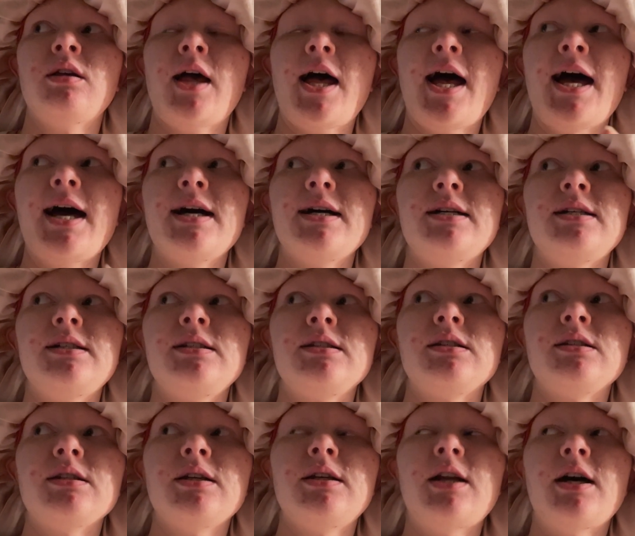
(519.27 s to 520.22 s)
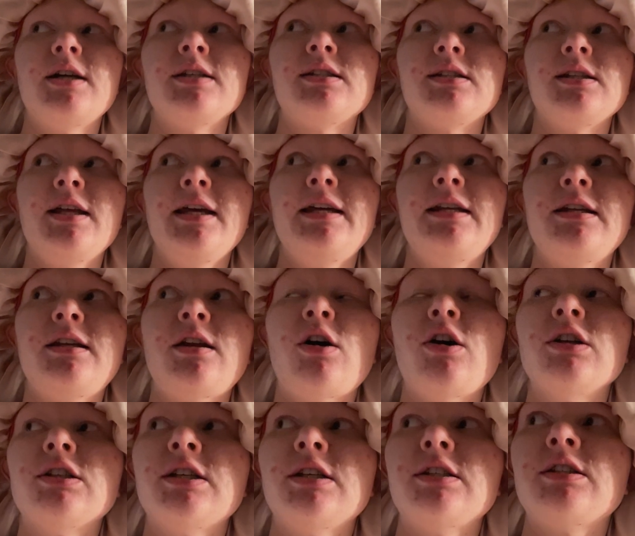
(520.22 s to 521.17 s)
as an isolated
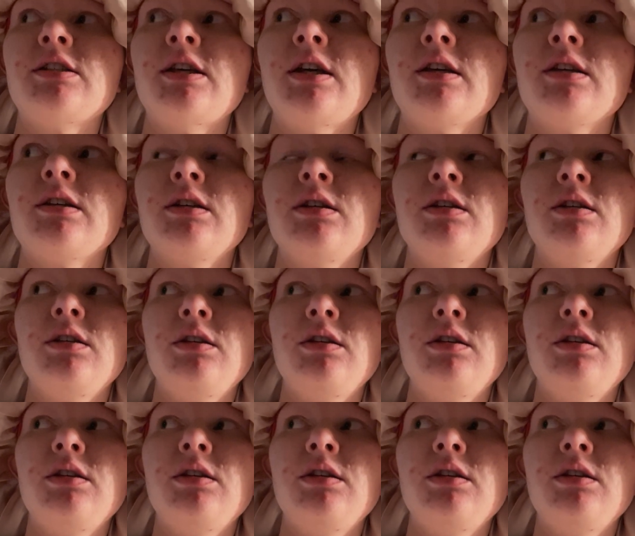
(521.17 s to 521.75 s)
autistic